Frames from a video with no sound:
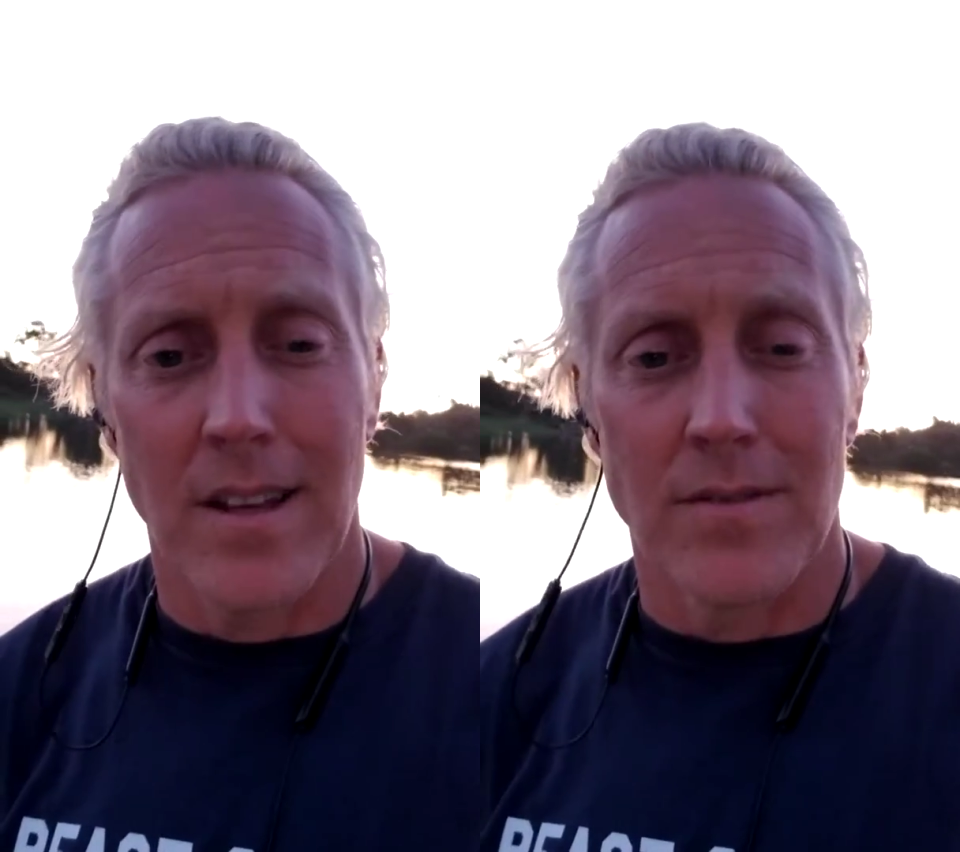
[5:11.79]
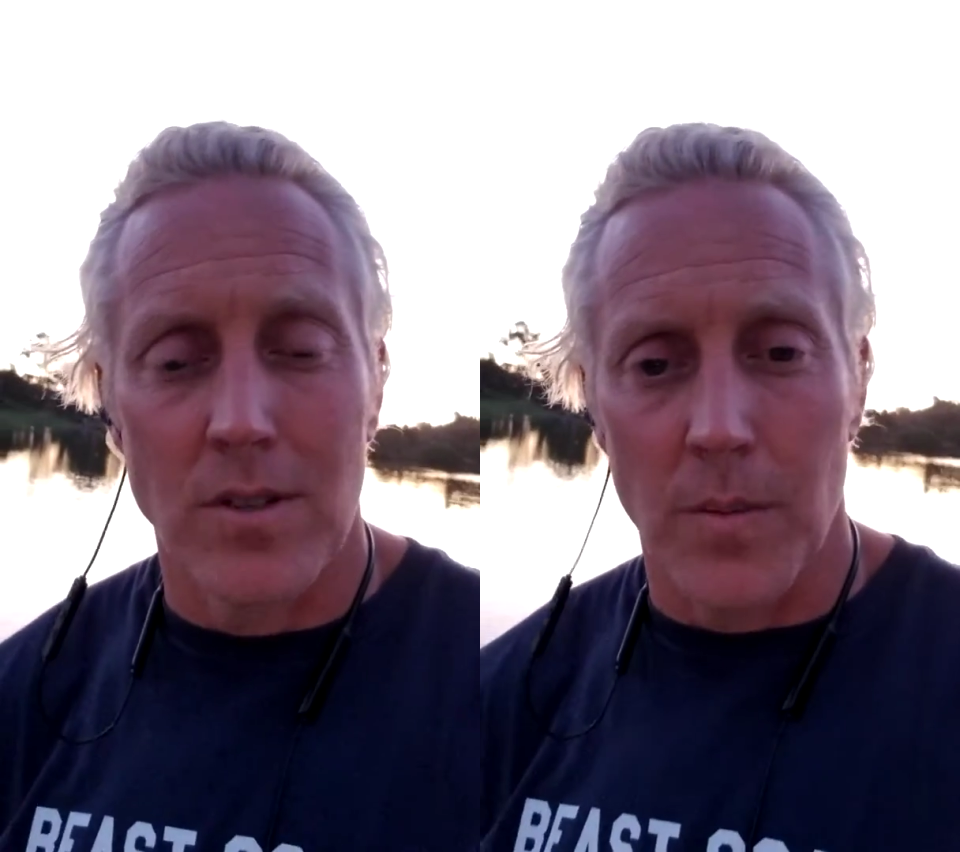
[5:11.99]
They
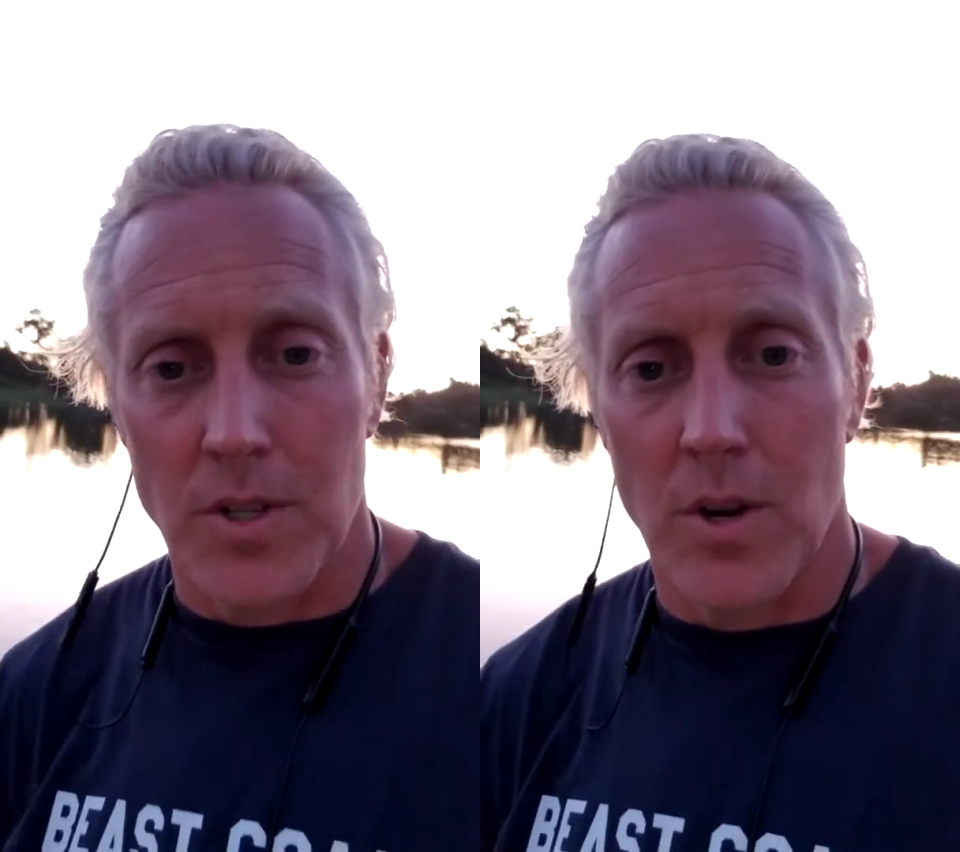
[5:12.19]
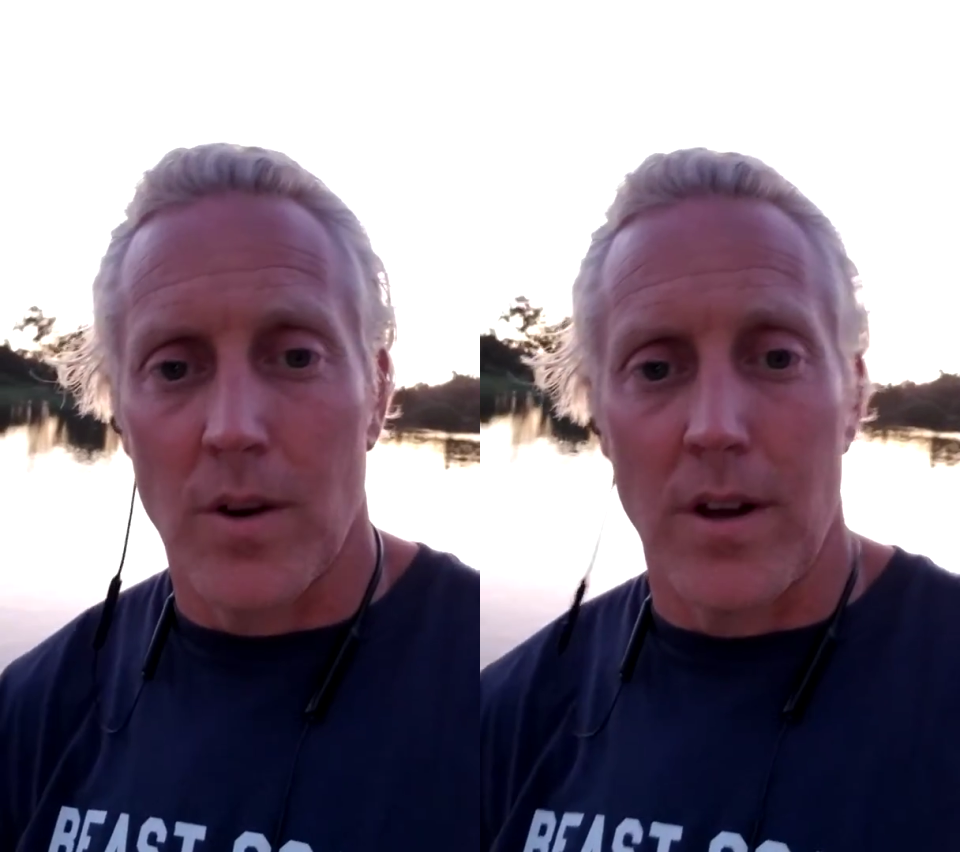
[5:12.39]
have so
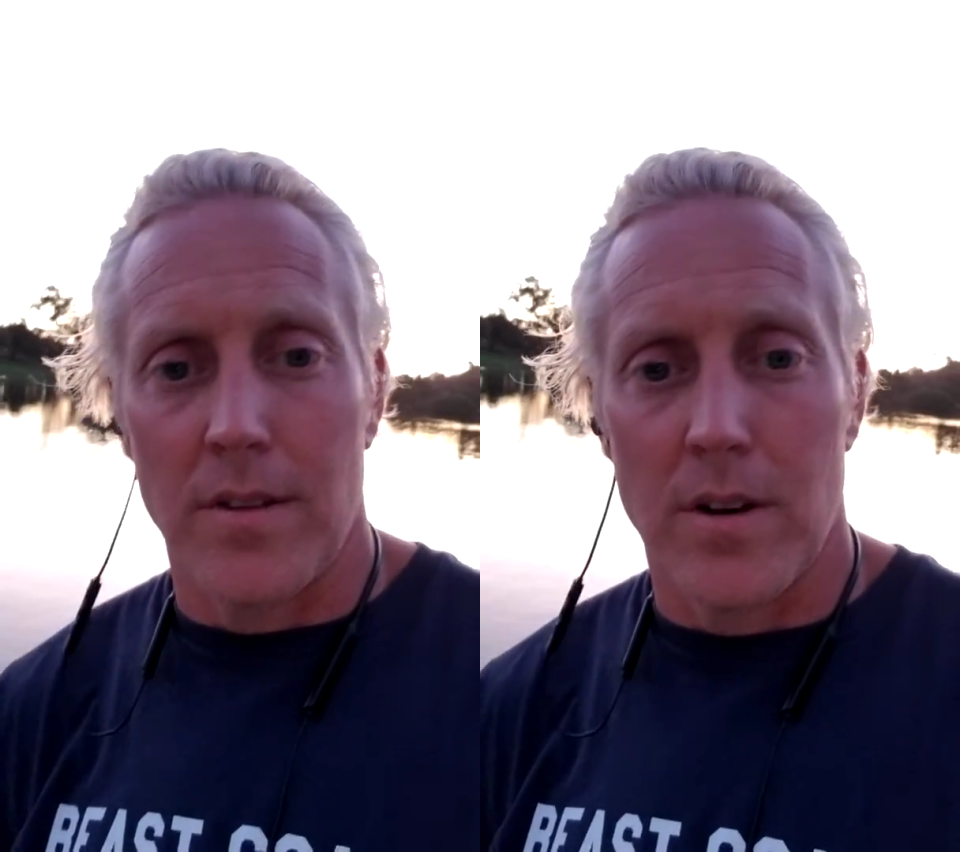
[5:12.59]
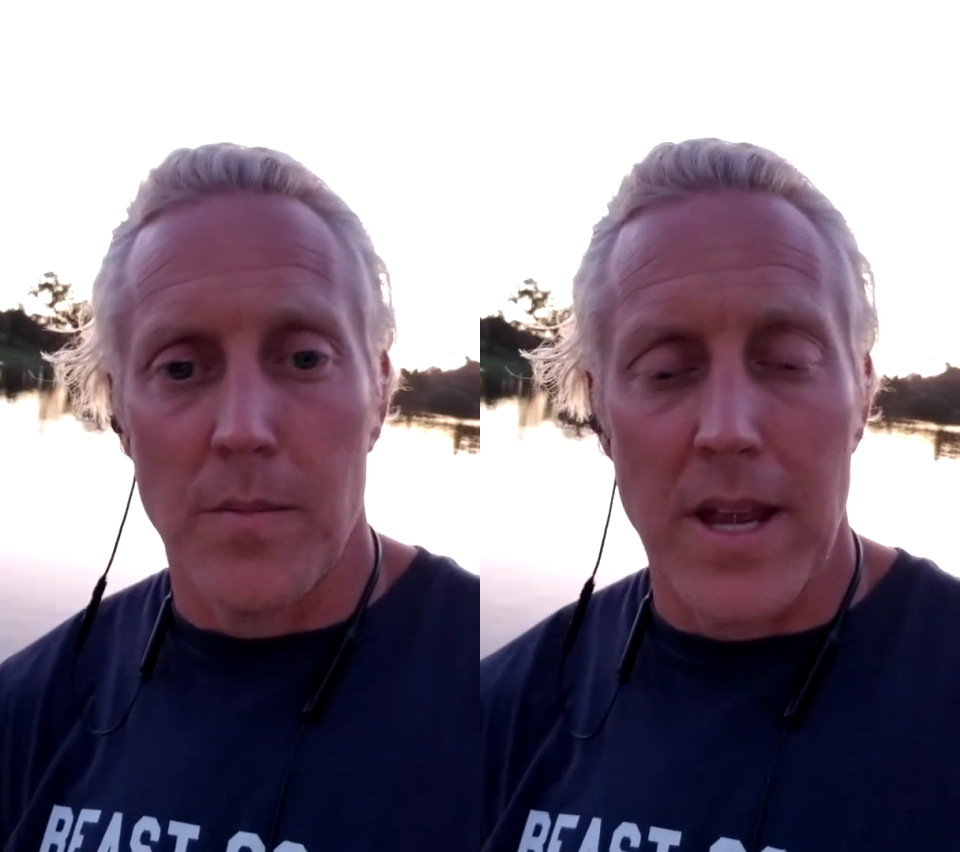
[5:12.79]
much going on.
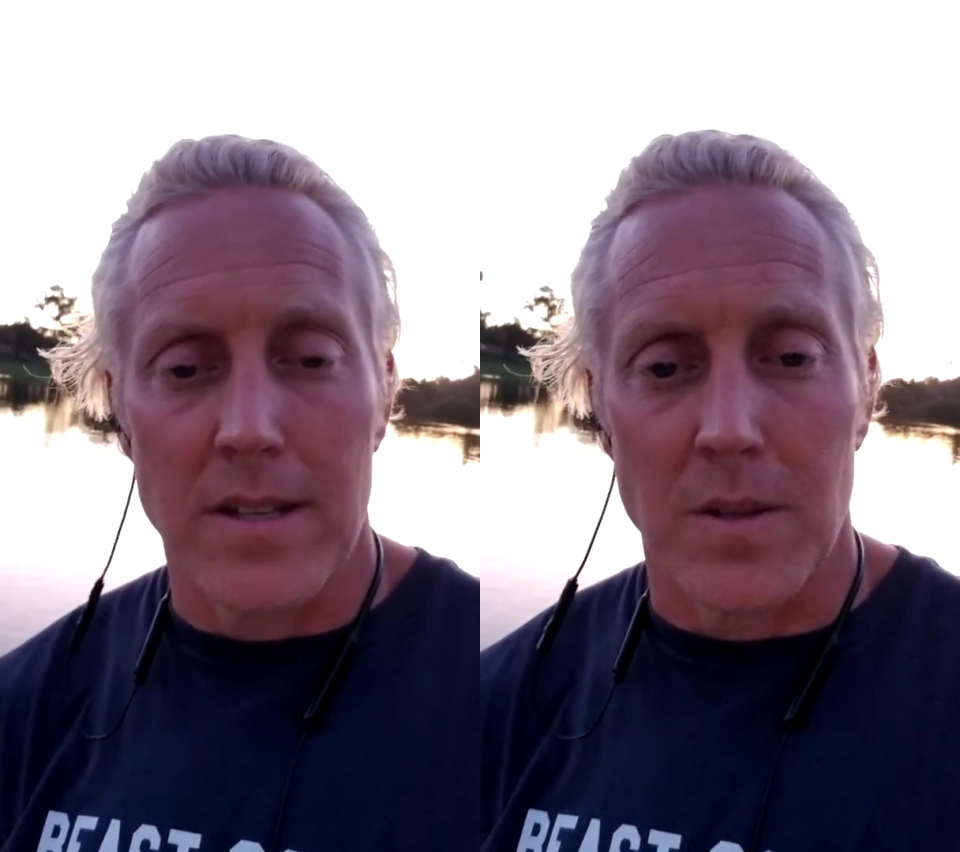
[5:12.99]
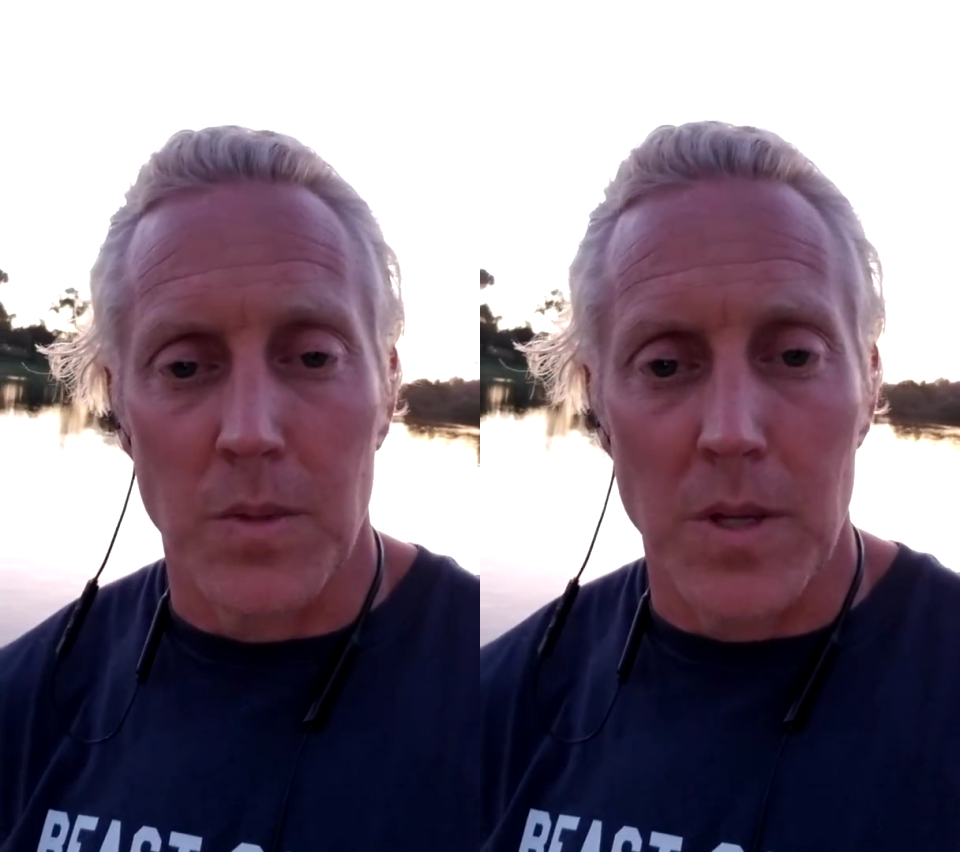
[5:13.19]
They're
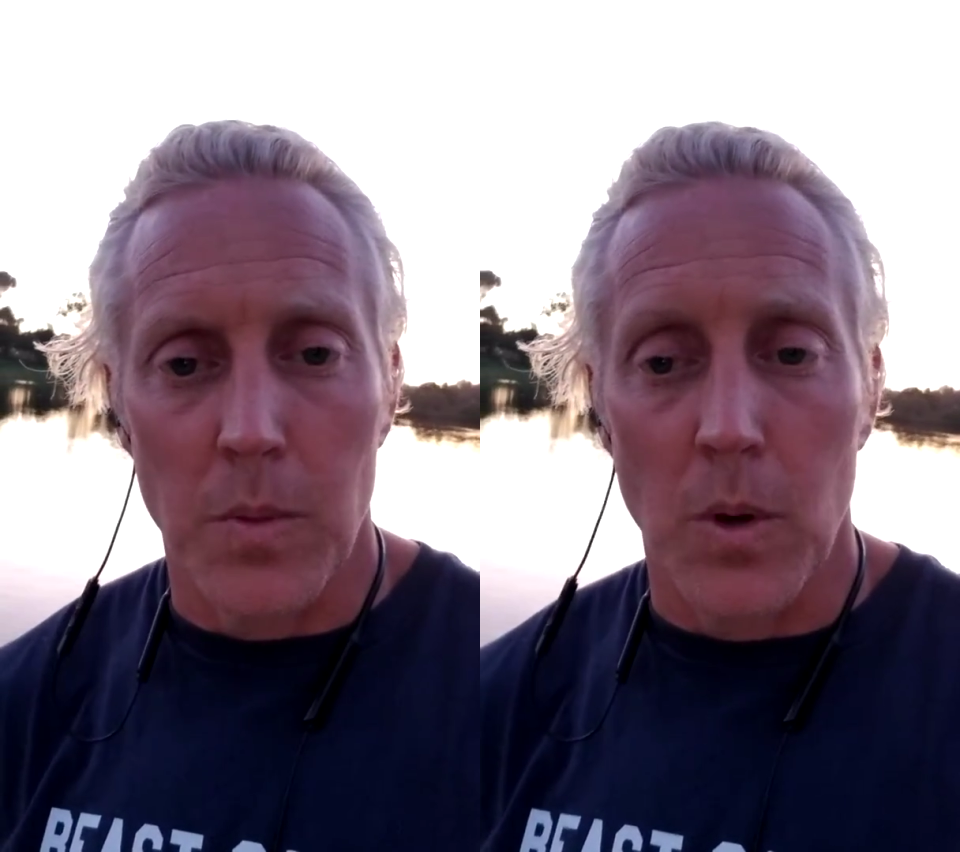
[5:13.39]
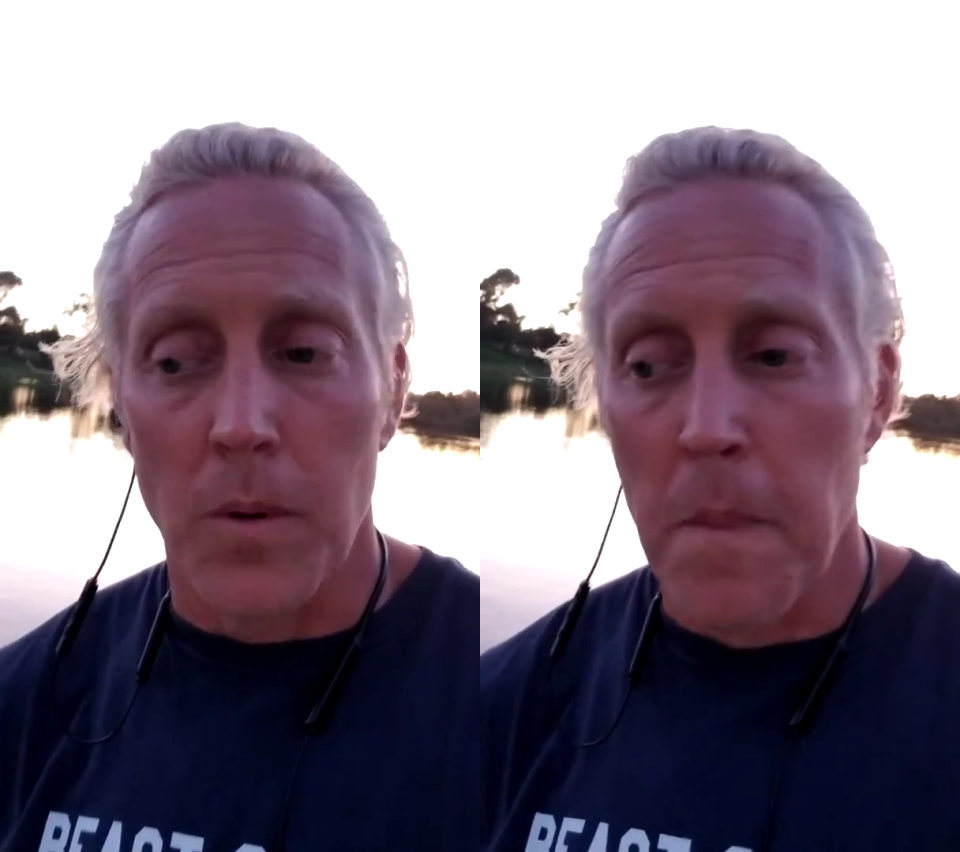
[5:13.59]
amazing
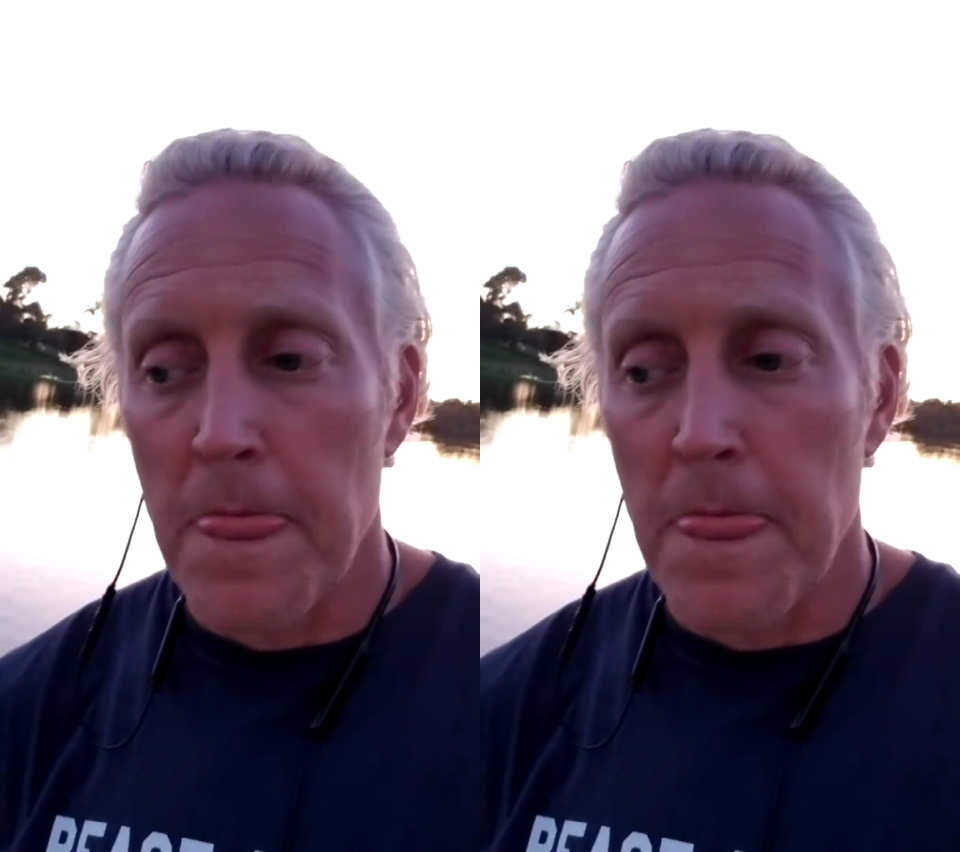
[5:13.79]
people.